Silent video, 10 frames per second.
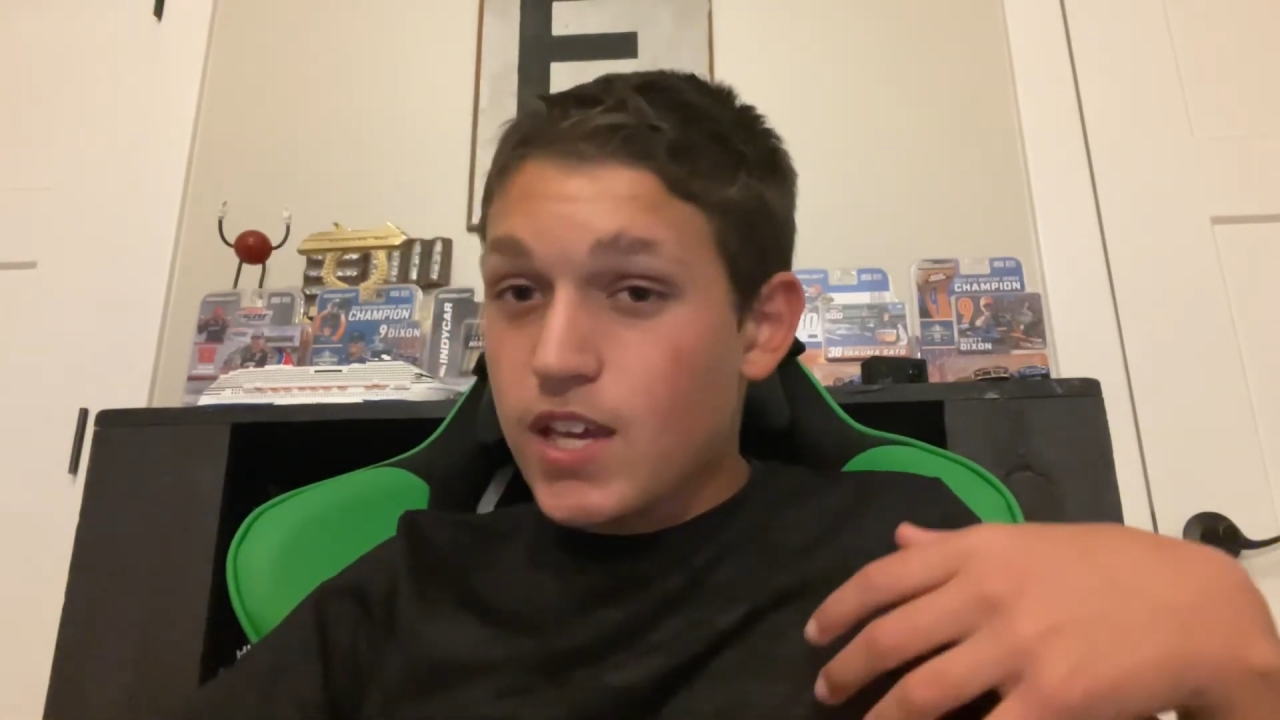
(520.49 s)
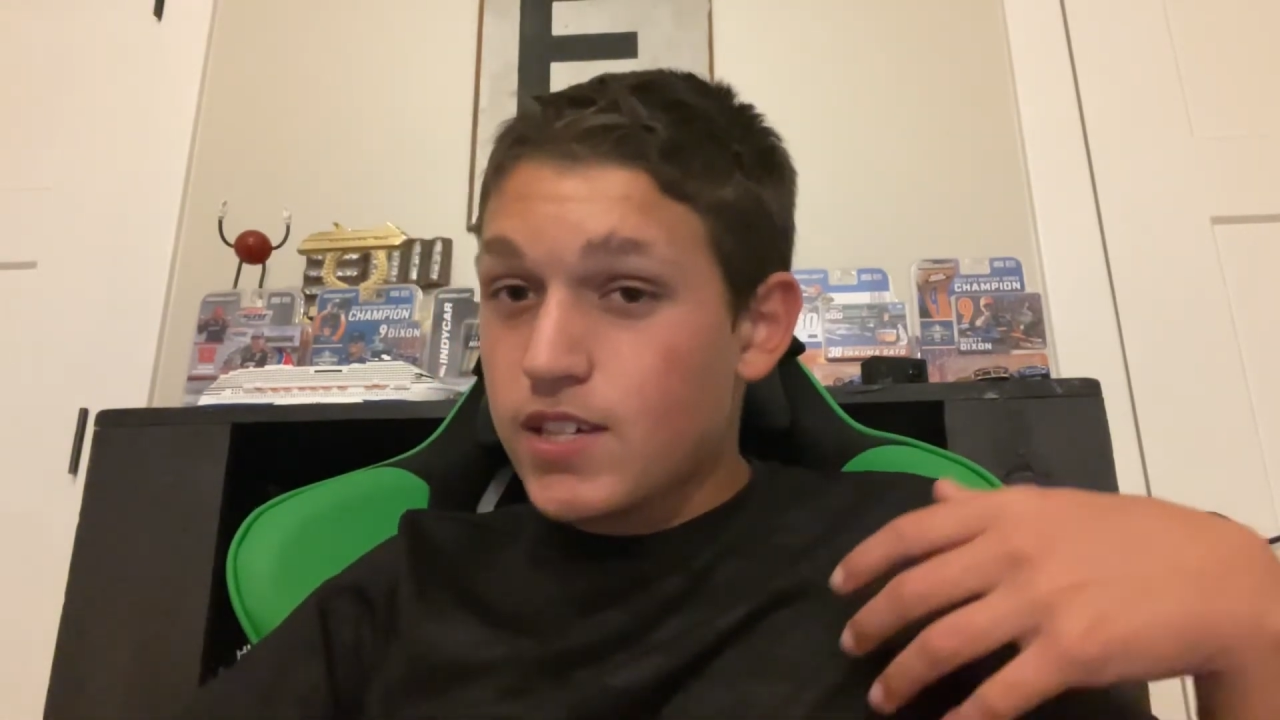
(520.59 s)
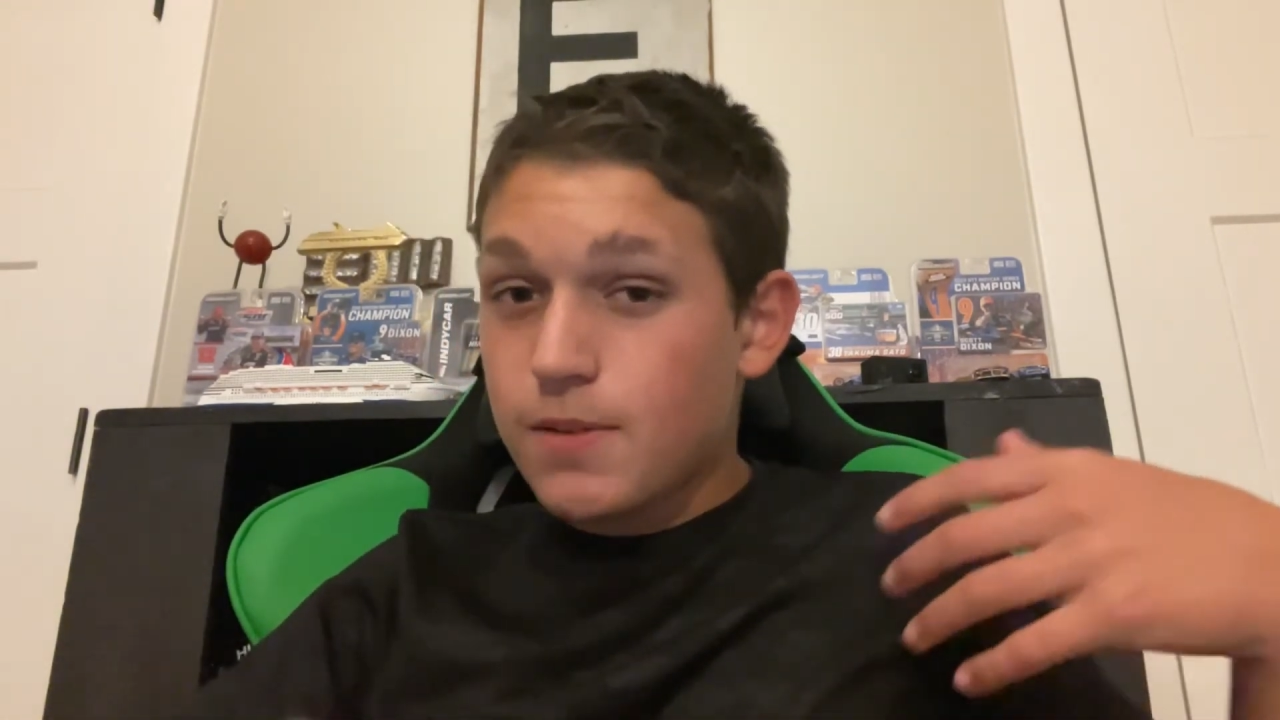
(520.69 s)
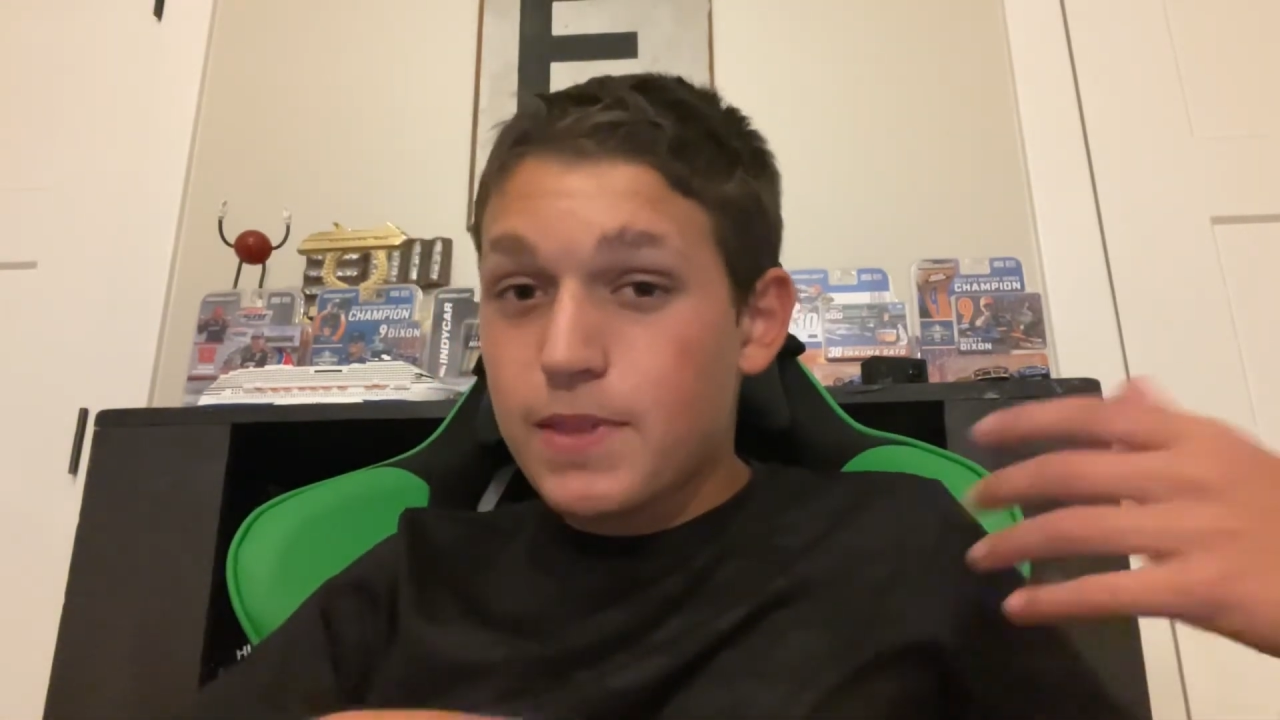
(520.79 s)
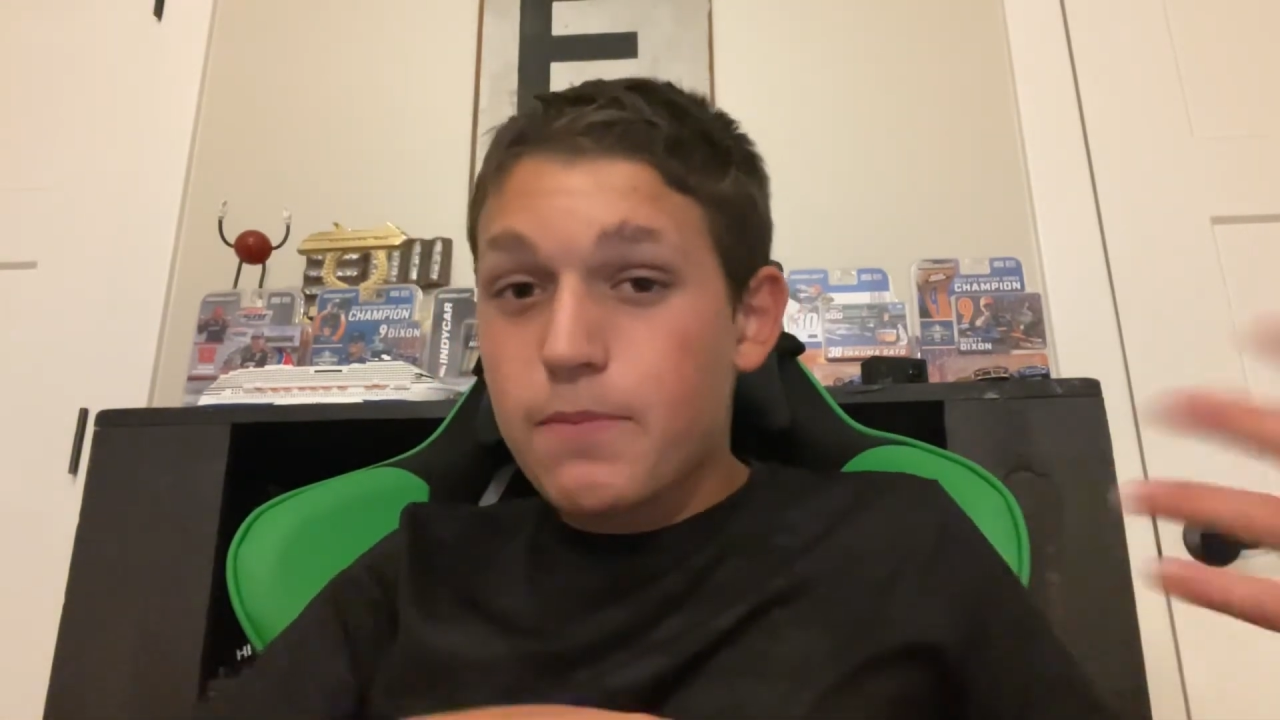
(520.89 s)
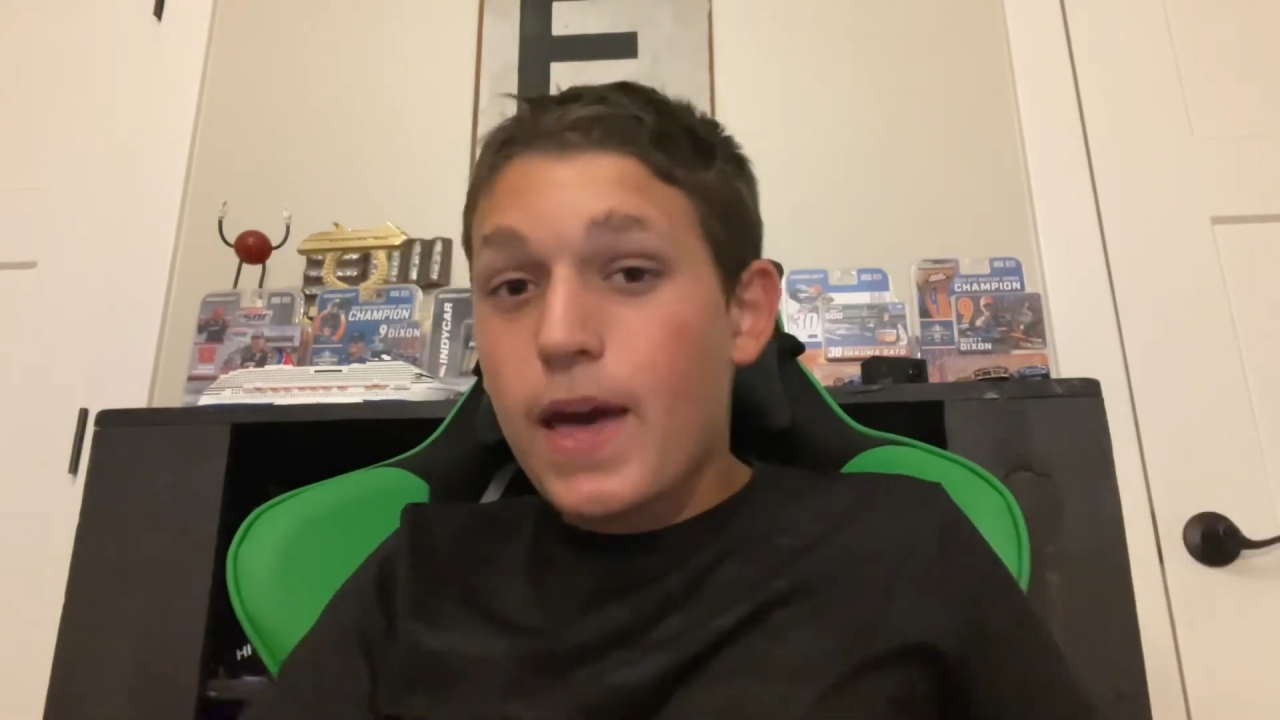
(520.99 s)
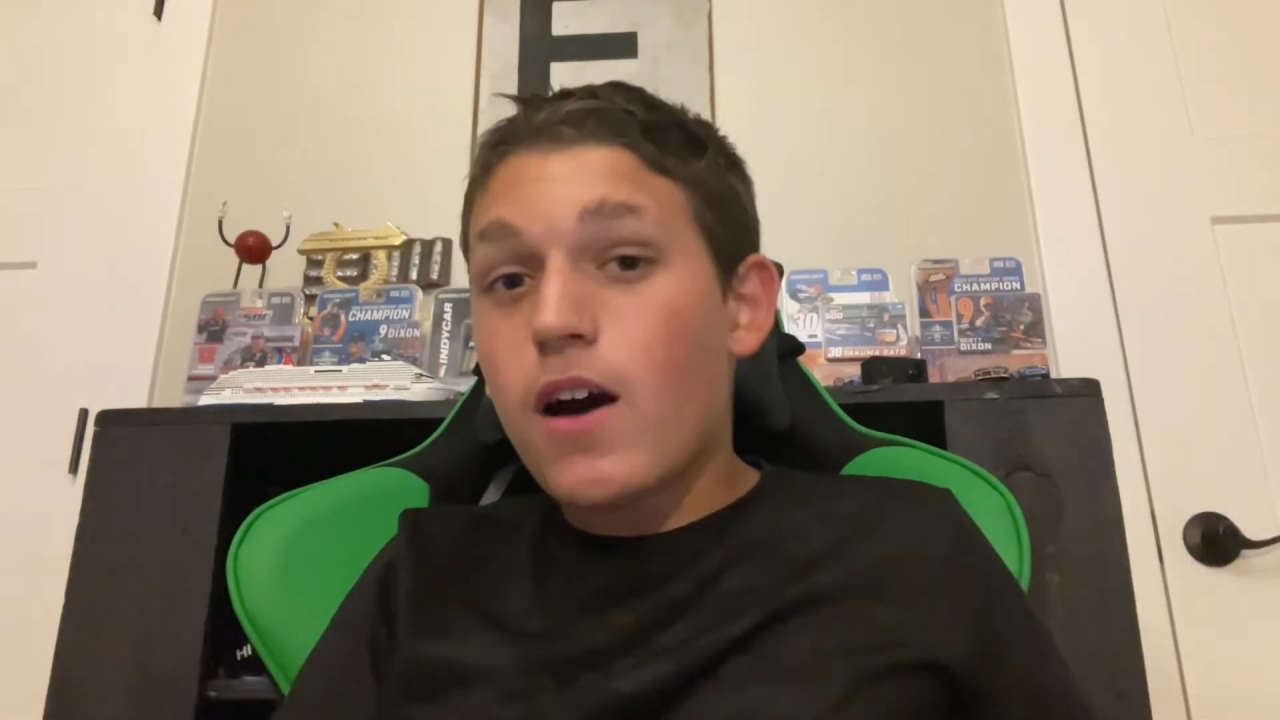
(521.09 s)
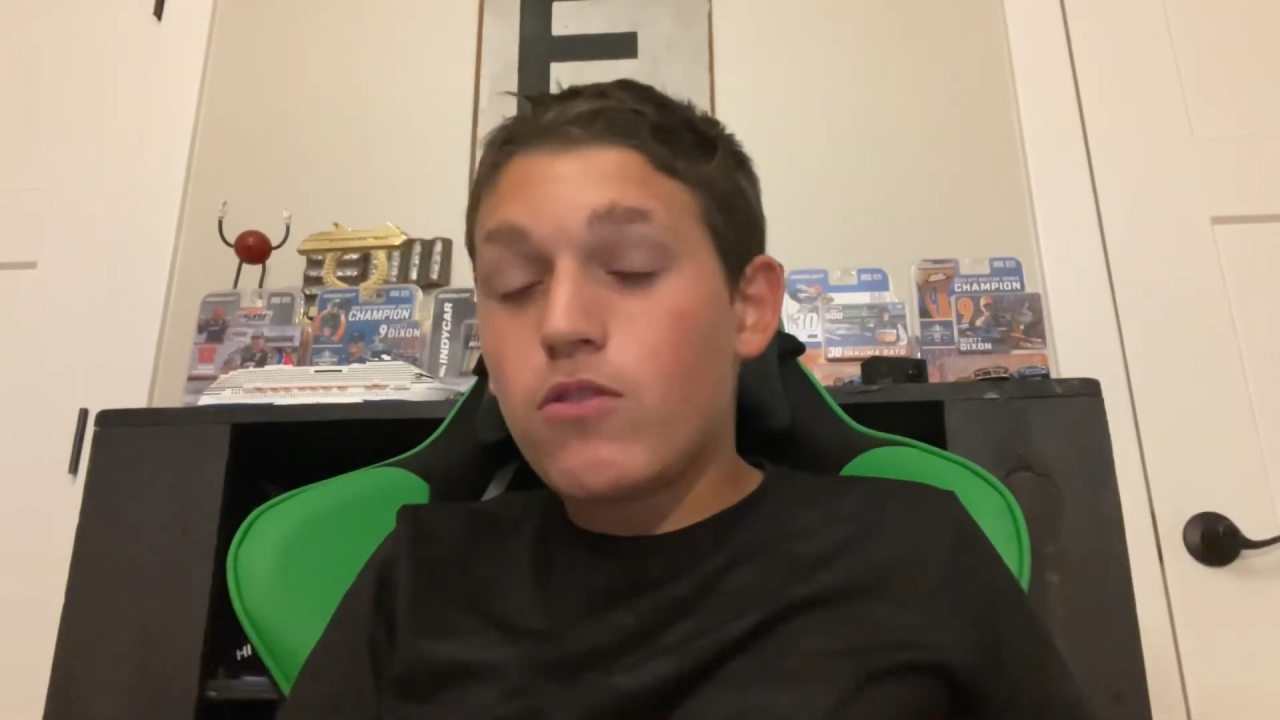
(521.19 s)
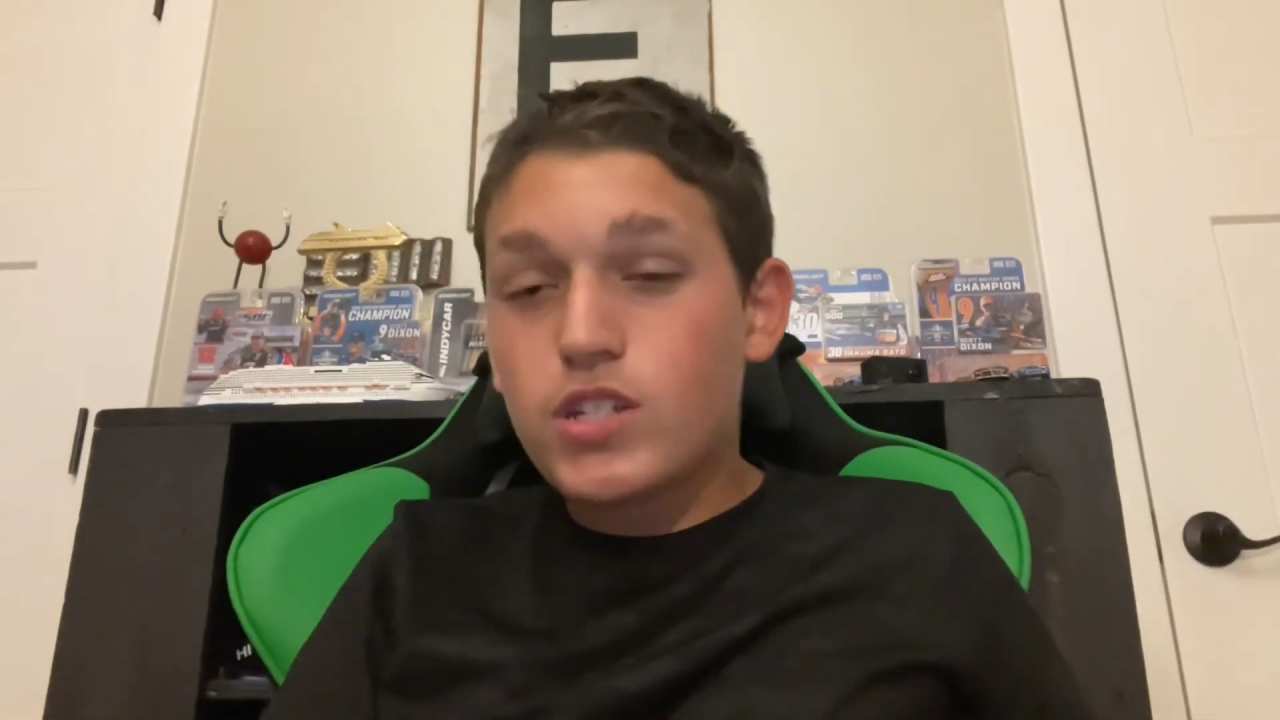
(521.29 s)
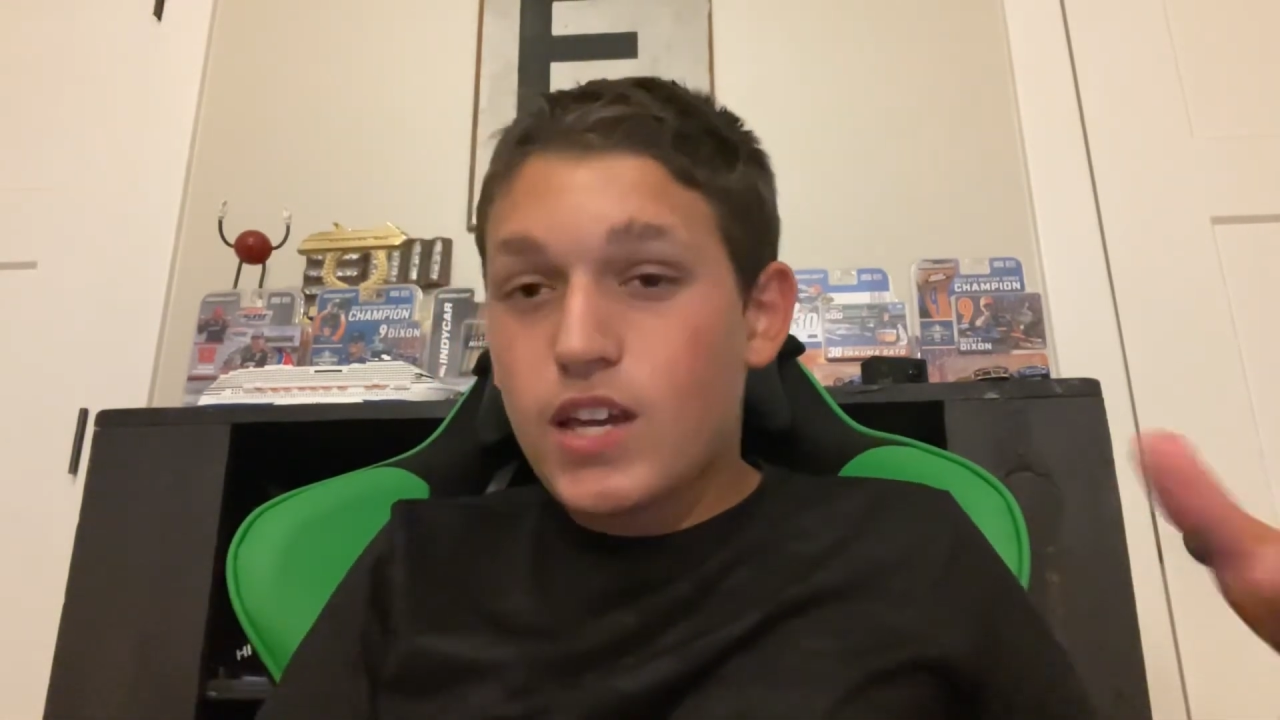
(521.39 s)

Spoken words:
some of them out